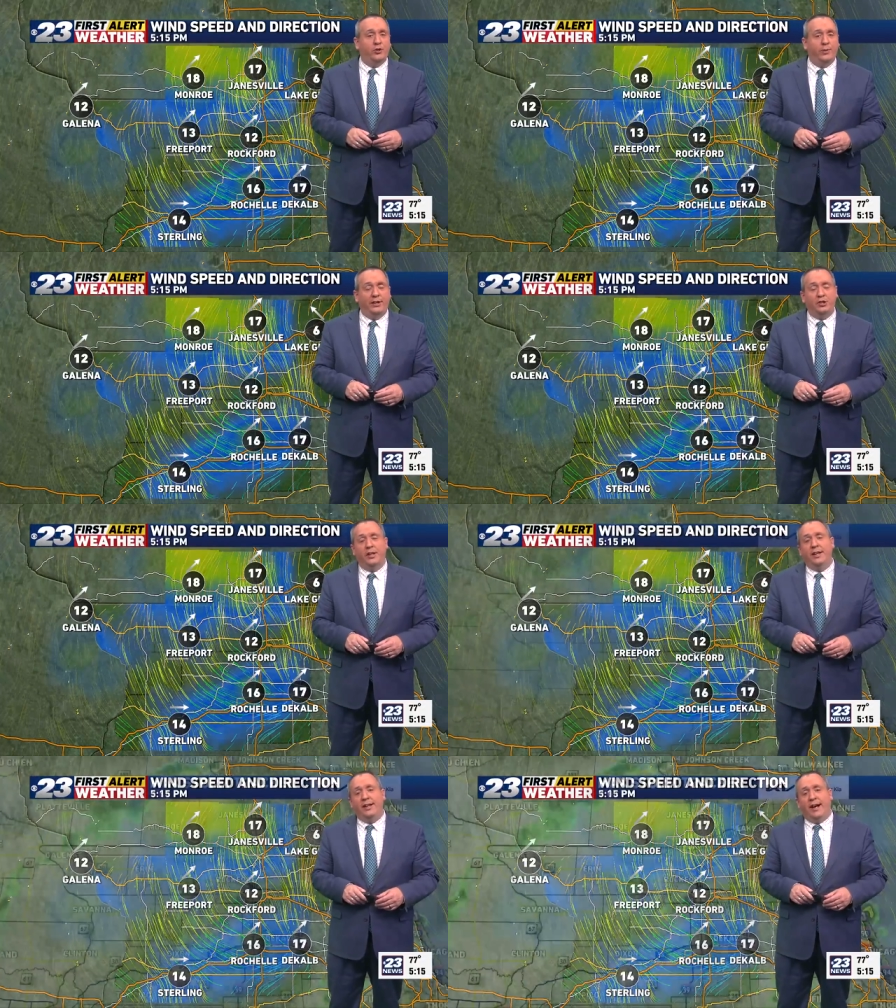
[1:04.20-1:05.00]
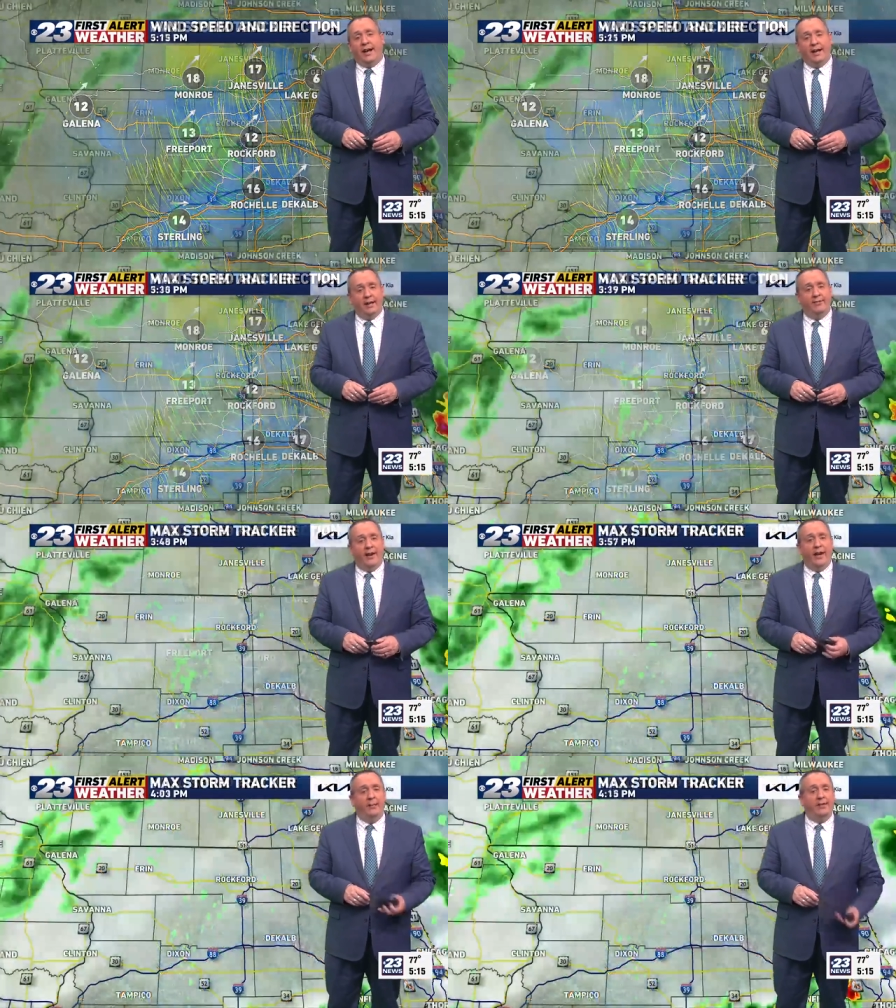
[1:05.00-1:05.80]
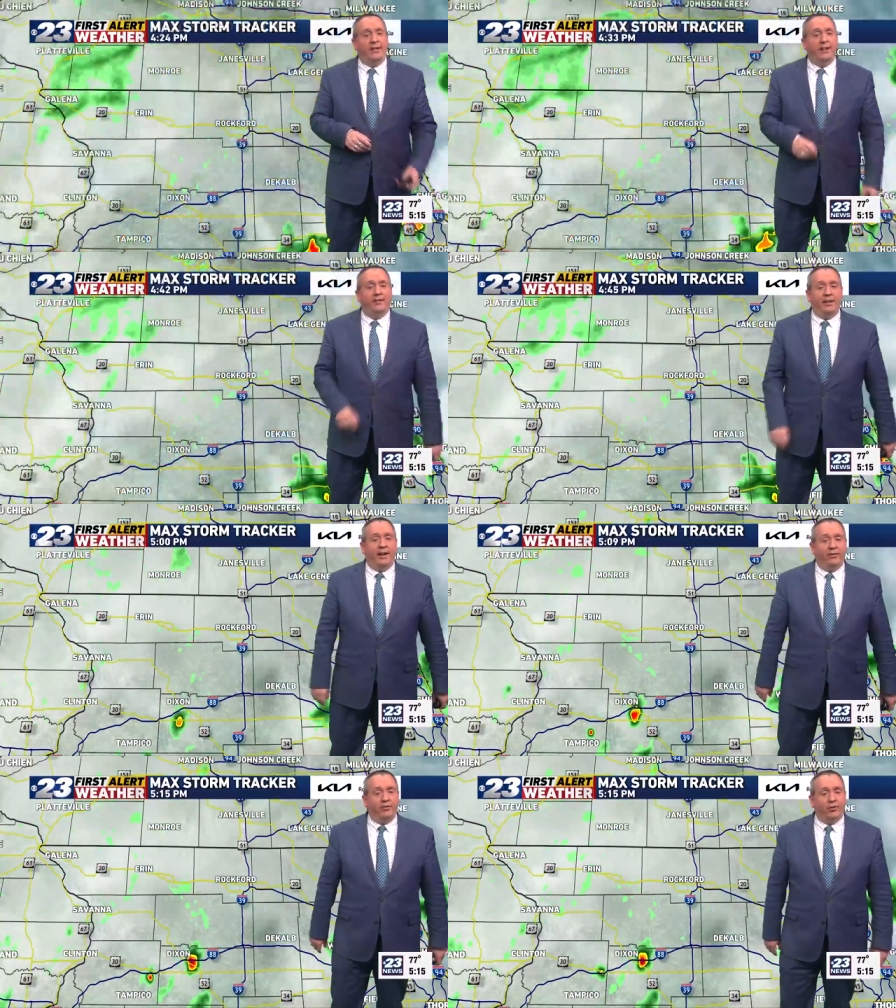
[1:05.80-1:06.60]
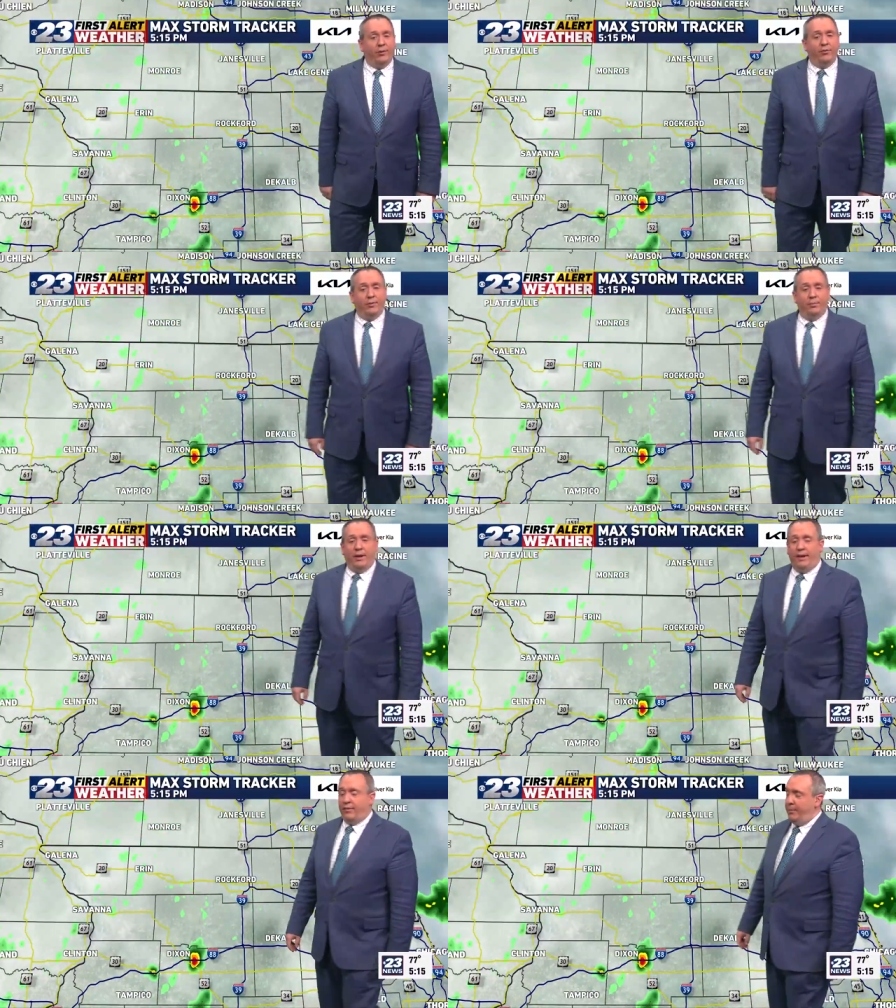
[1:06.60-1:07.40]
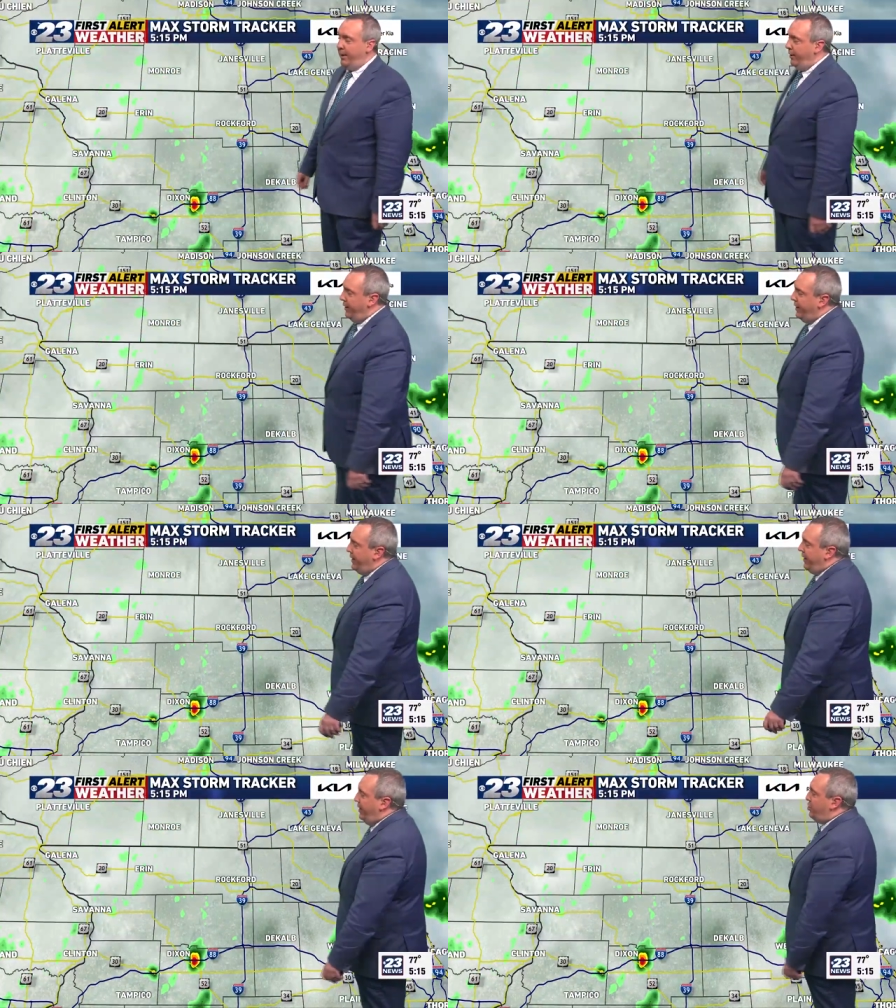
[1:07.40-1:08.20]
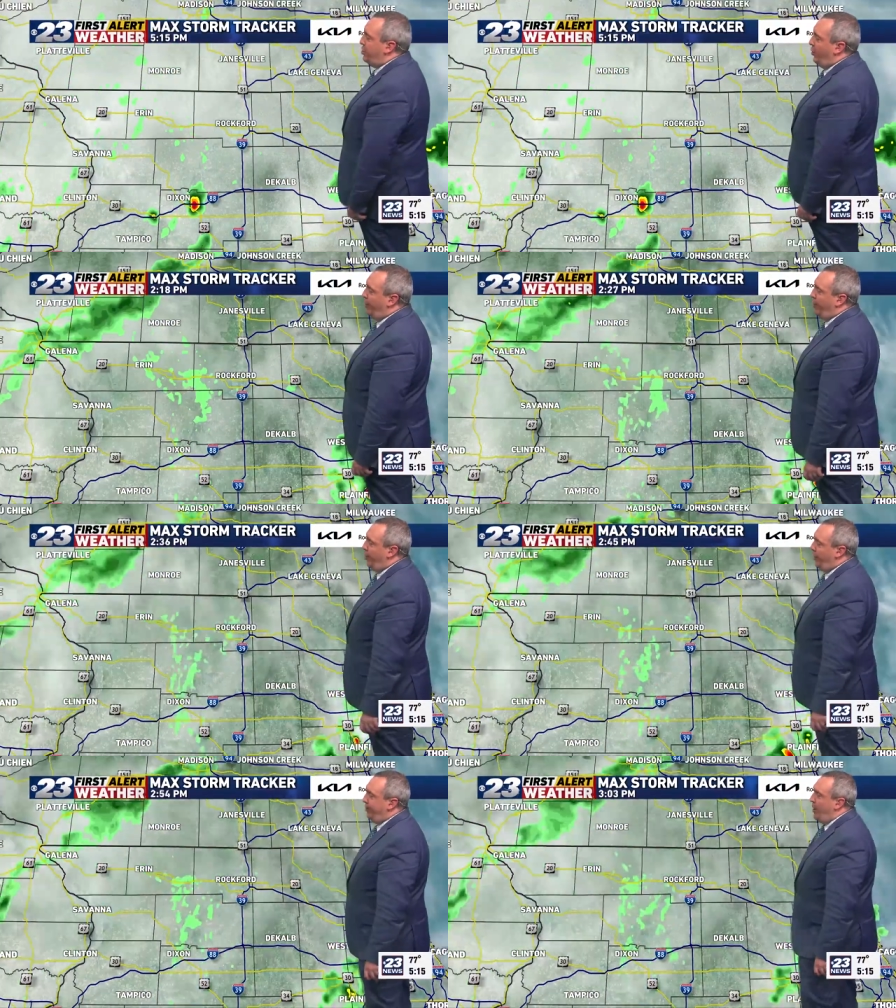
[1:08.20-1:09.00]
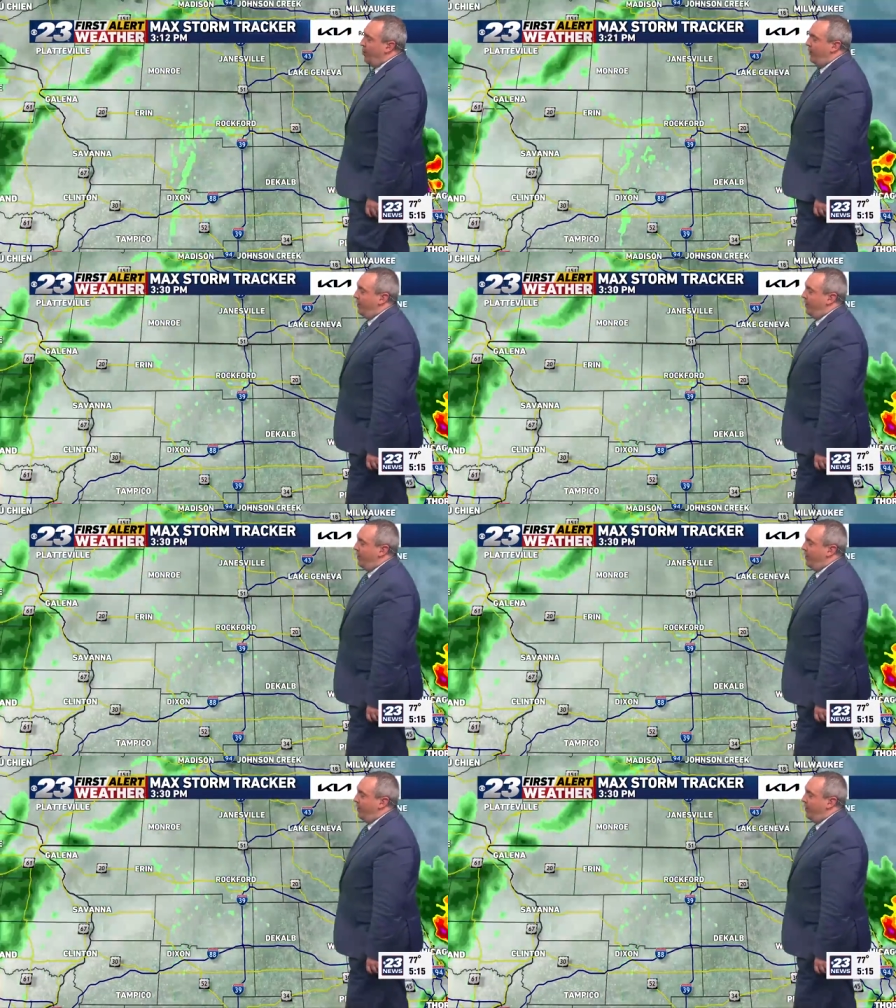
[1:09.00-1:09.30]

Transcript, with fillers: rich uh, environment that have allowed storms to blossom here in short order. We've